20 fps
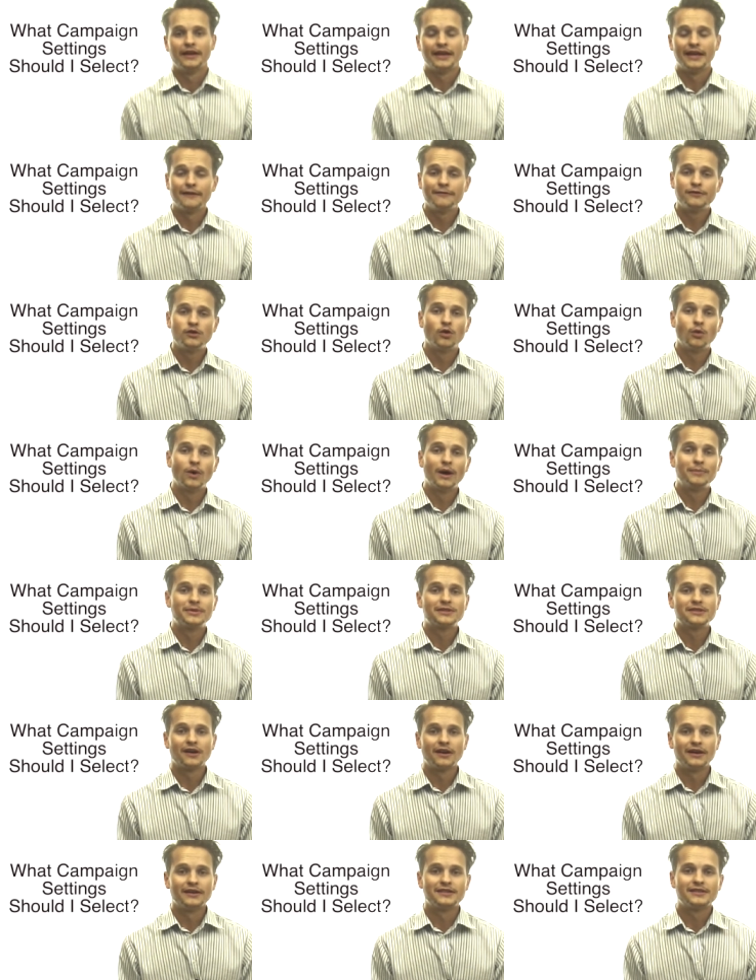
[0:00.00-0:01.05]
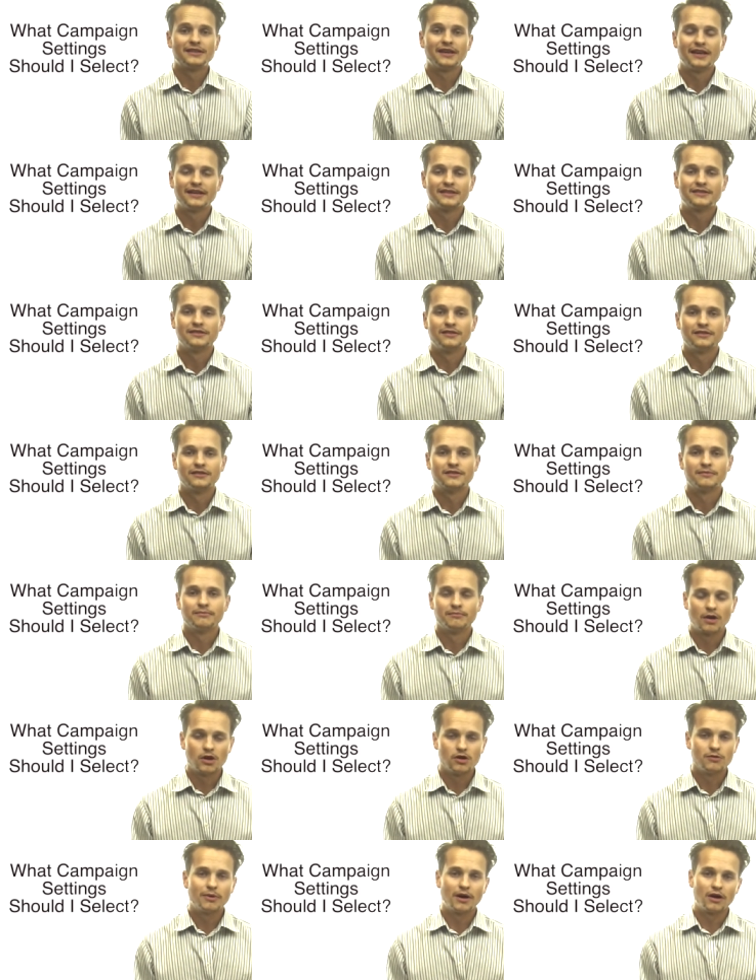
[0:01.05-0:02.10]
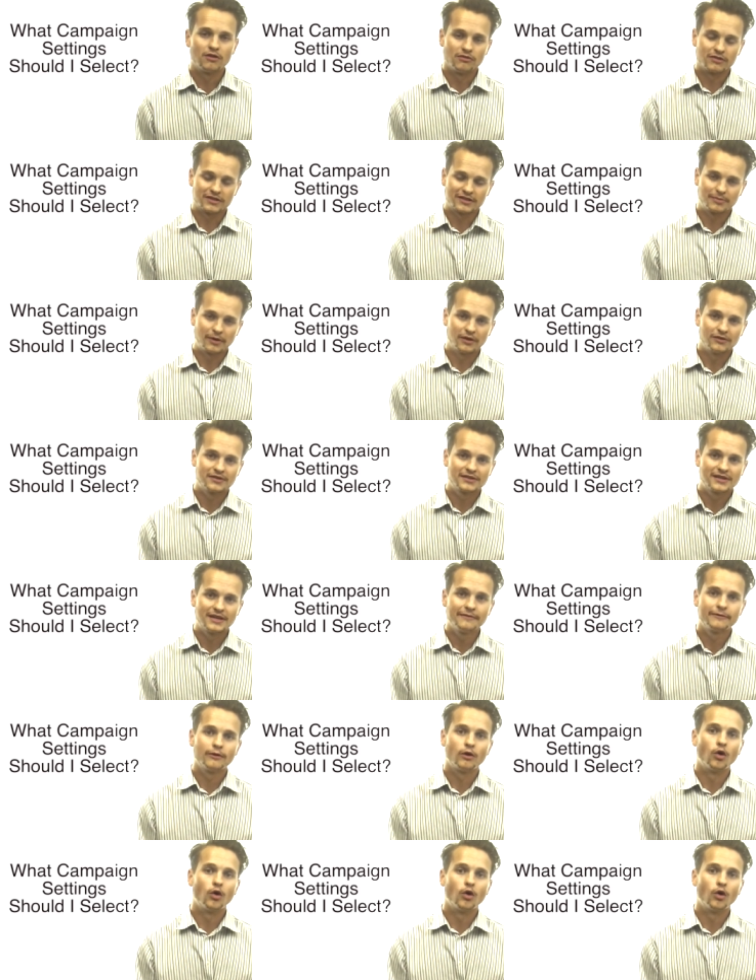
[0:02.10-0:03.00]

If your website isn't mobile responsive,